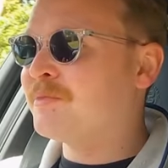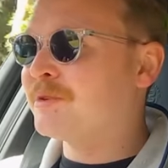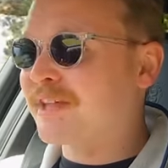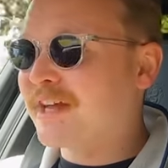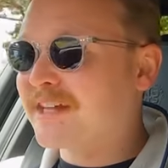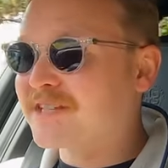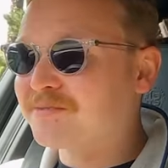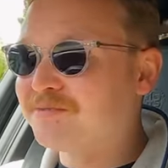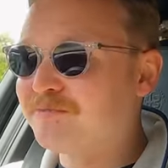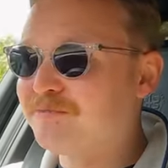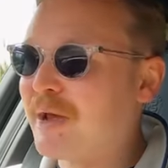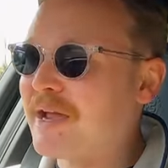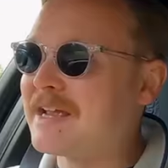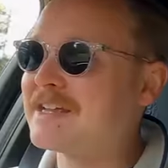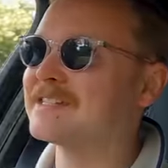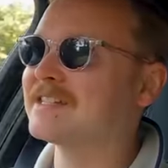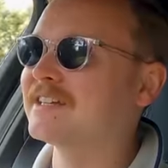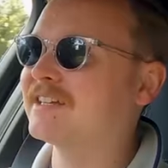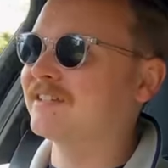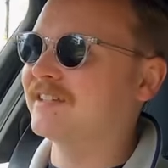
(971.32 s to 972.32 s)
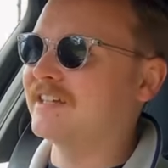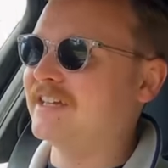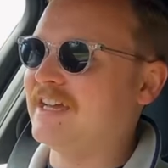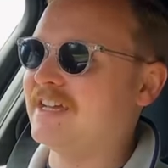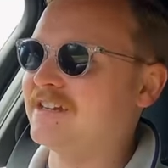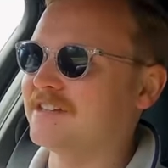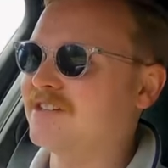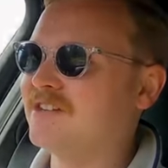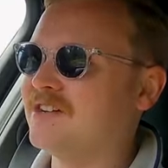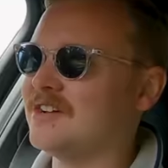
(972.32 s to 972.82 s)
But that's
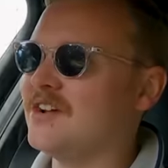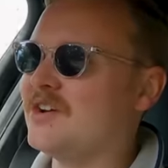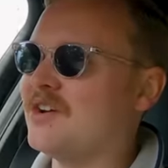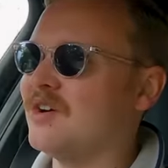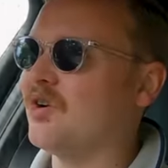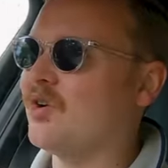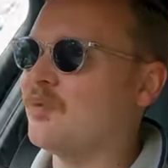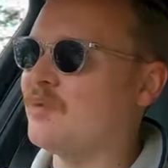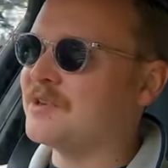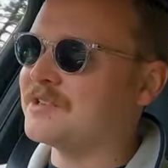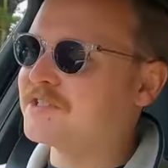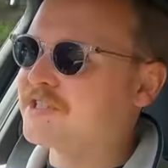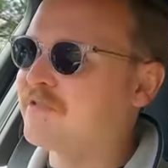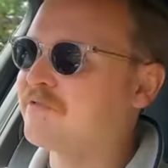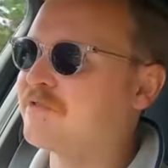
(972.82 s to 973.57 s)
basically it. Almost